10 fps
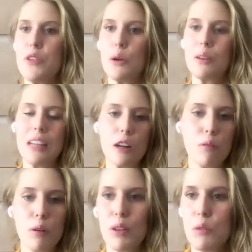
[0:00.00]
a
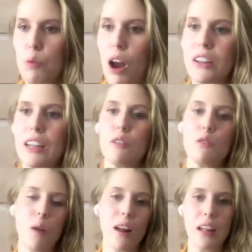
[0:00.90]
takeover with Roddy,
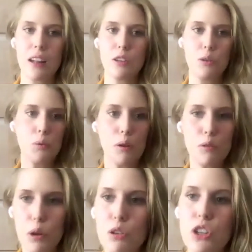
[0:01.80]
who's walking us through our
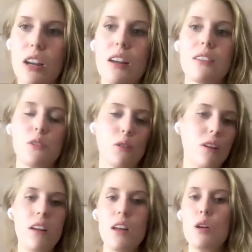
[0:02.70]
doshas, or
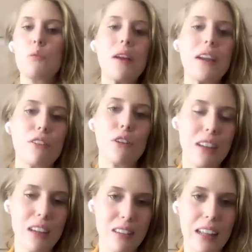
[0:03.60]
whatever it is.